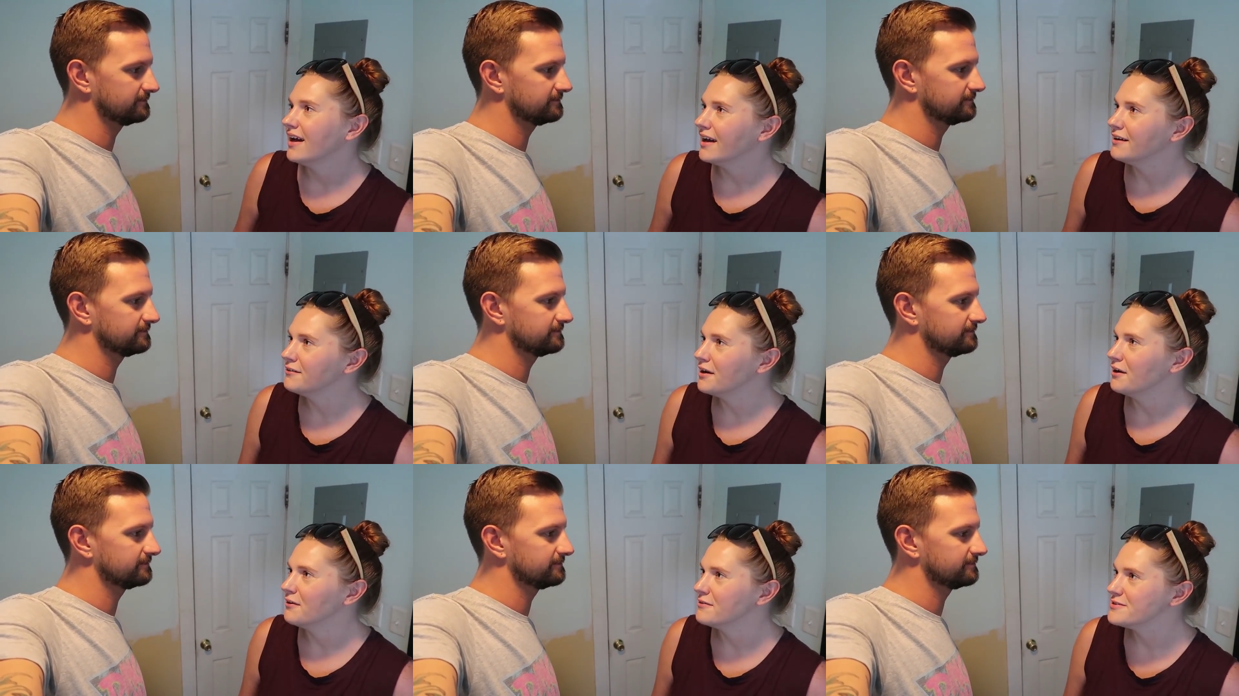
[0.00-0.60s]
Speaker 1: I
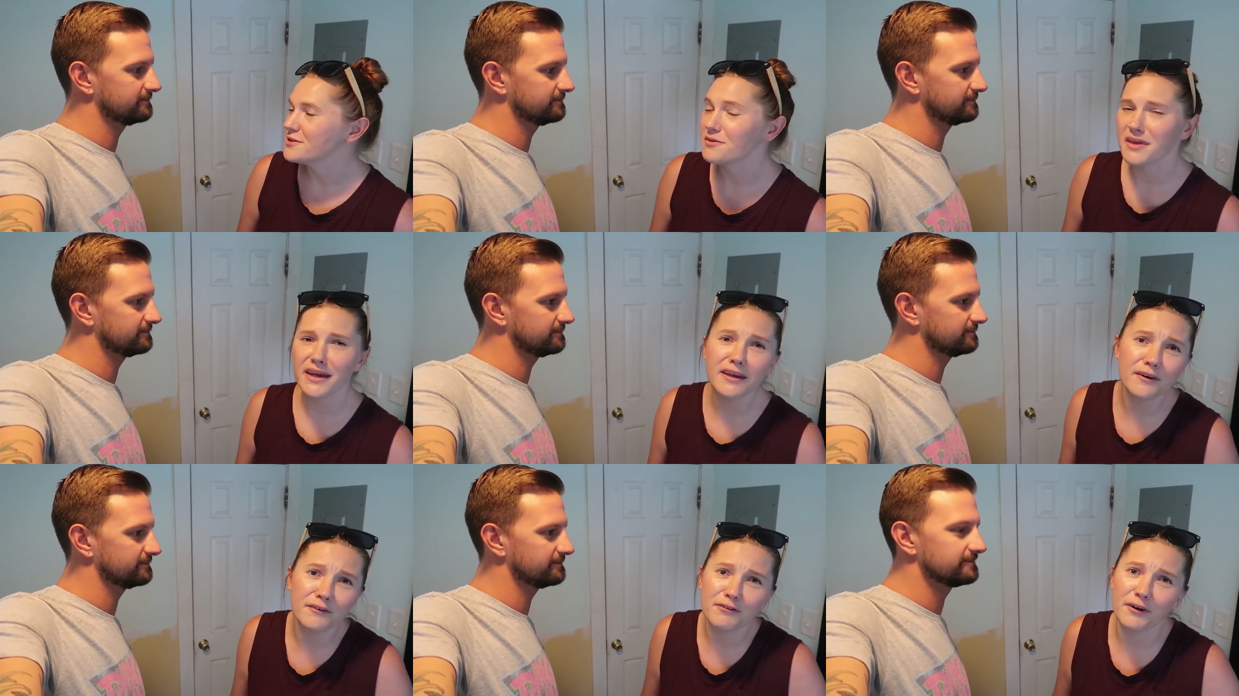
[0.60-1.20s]
don't know. So
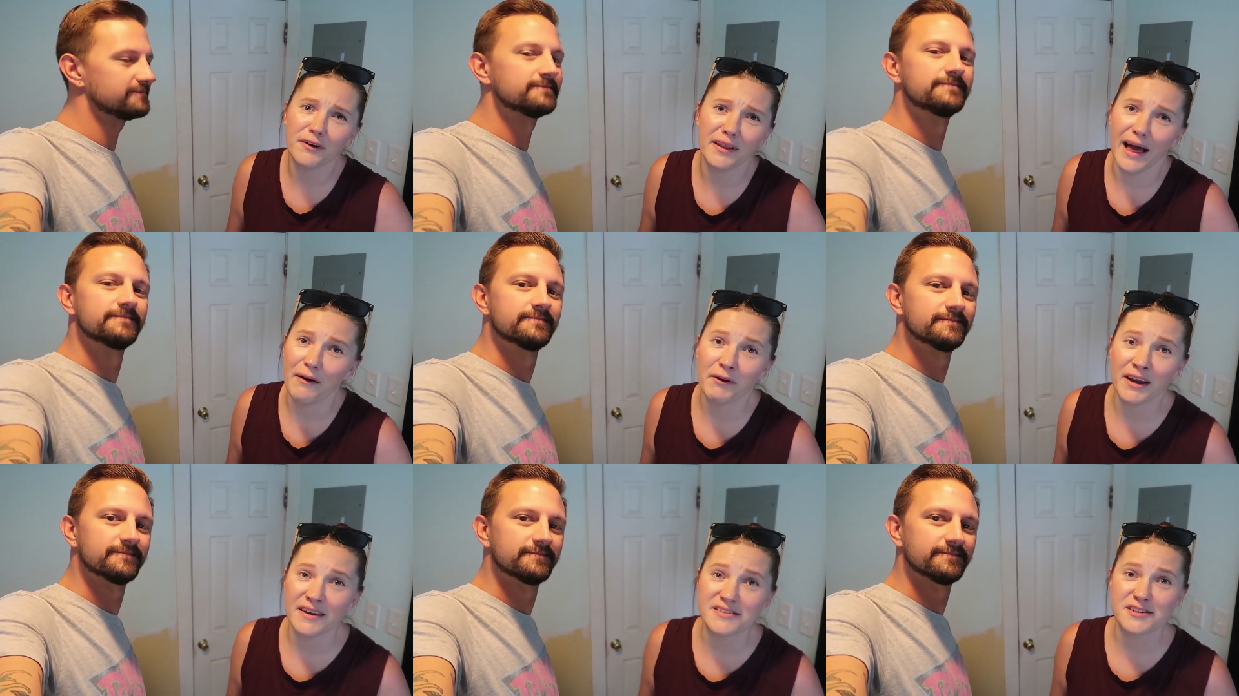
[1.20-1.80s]
thank you for
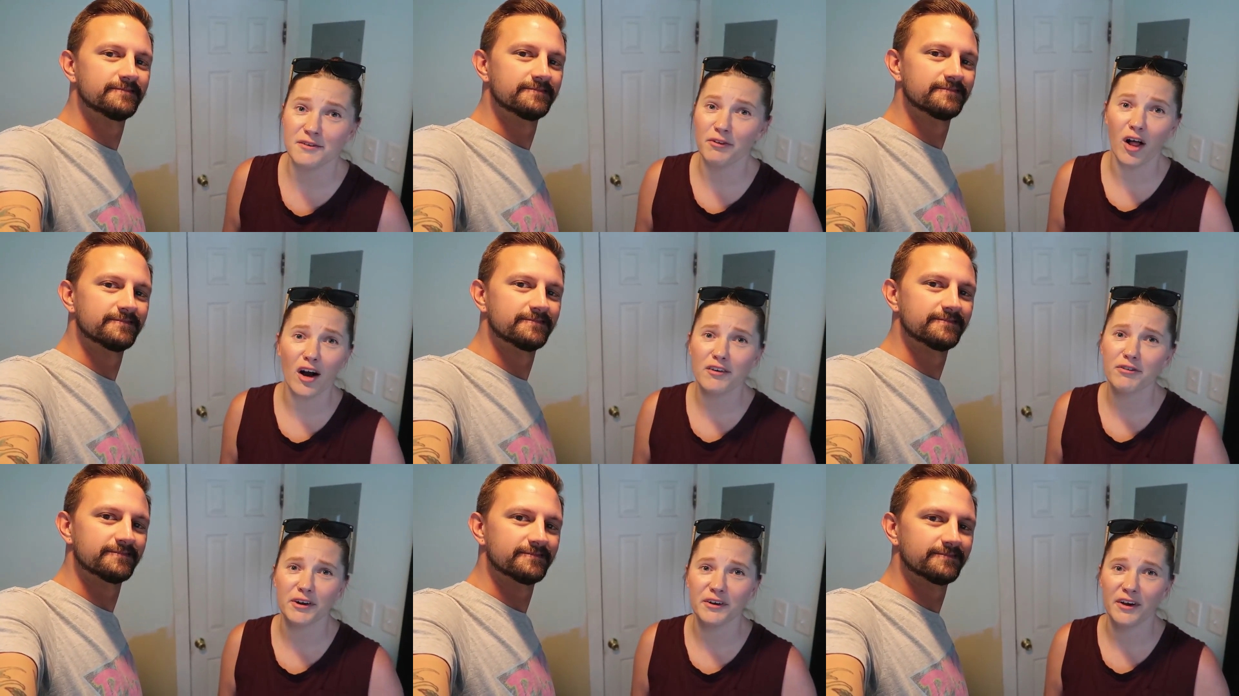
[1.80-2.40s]
allowing us to
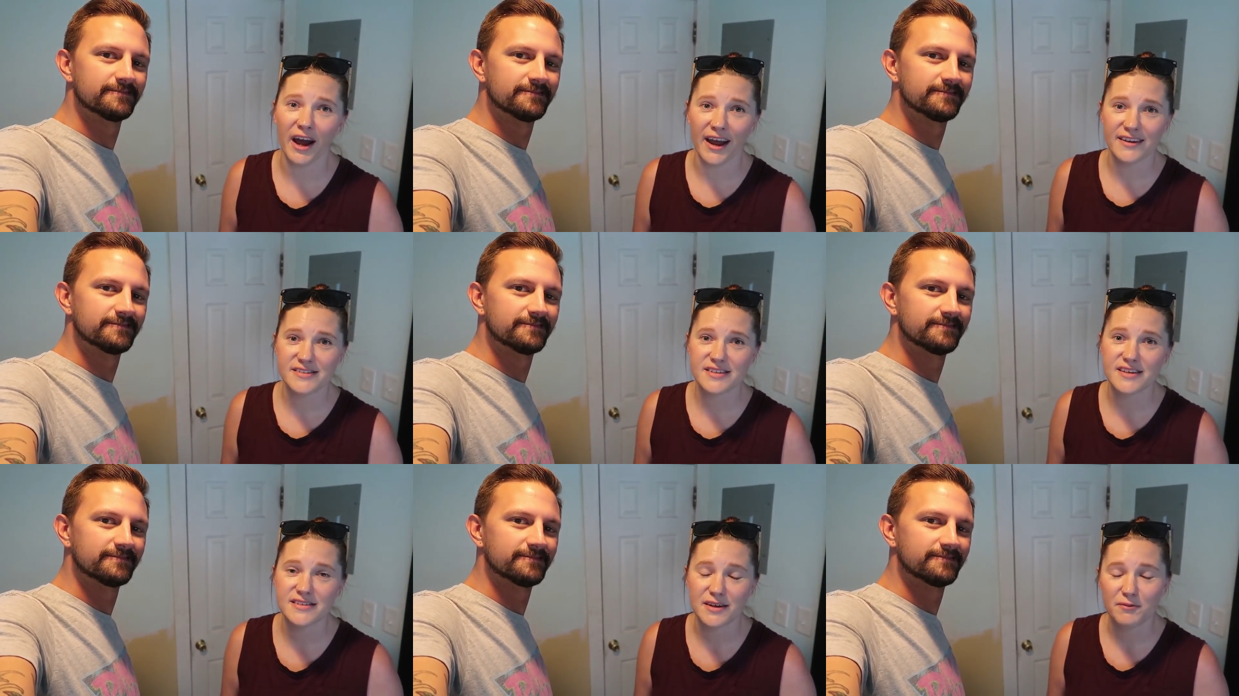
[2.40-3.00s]
vlog for you
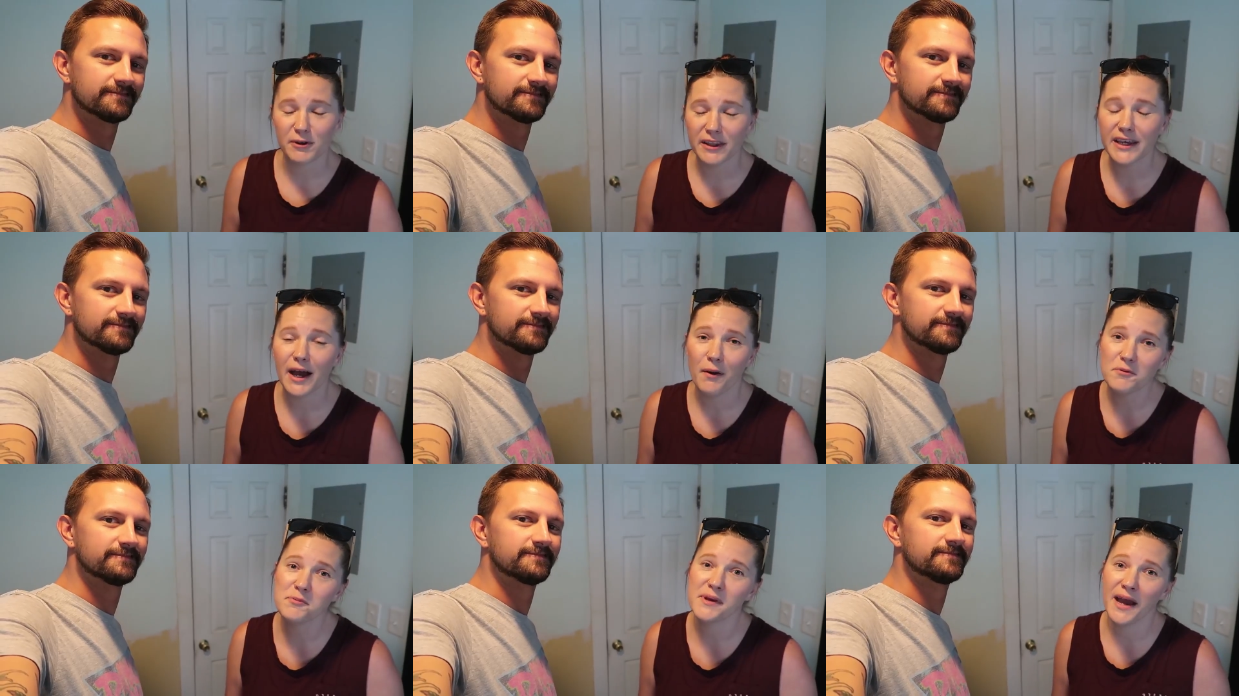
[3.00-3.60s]
guys, because it really
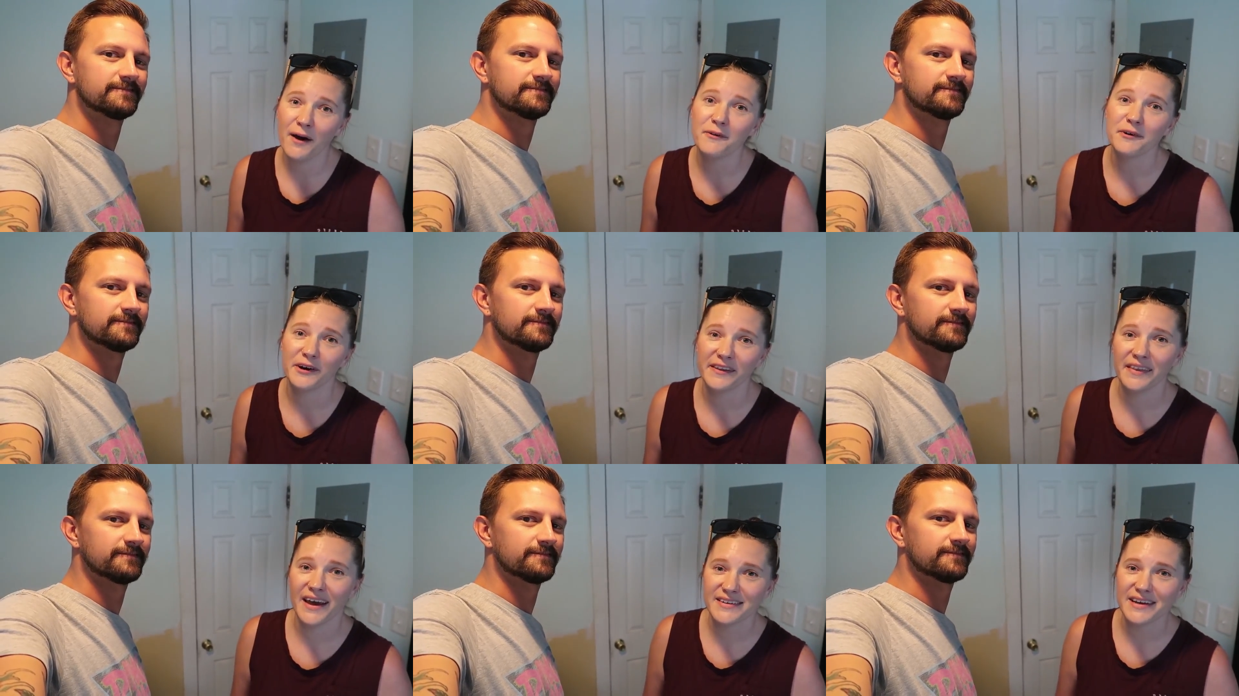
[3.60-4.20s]
helped me out
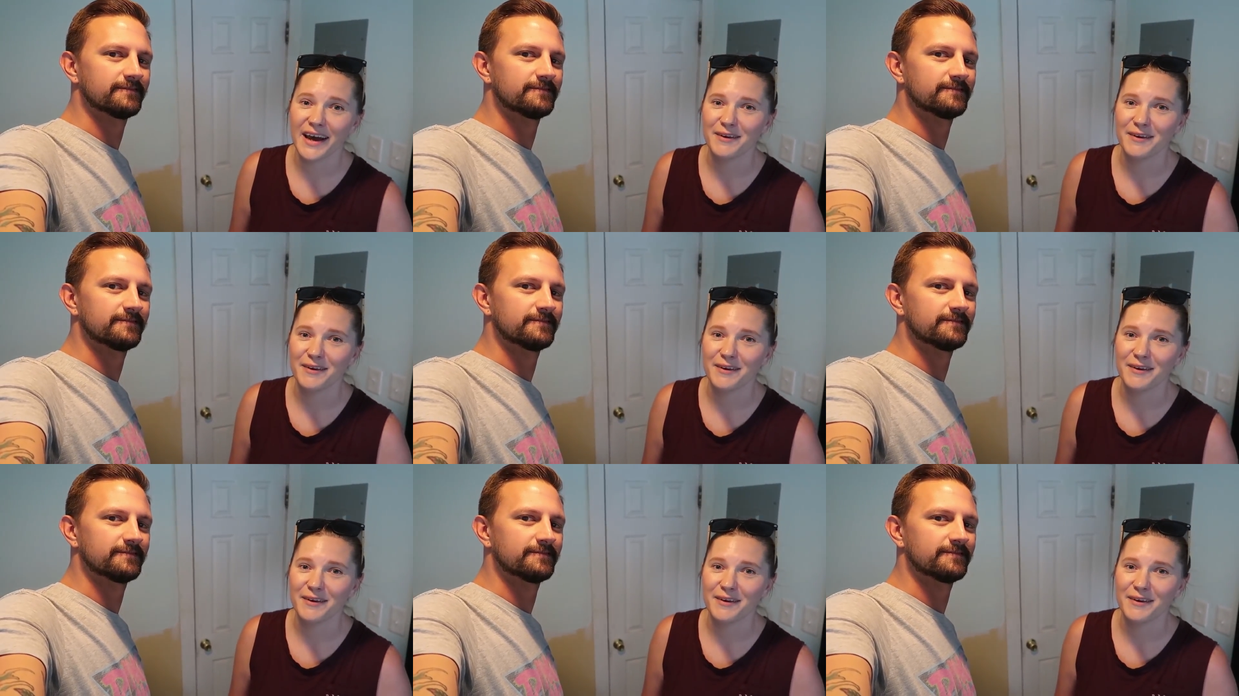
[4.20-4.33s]
during that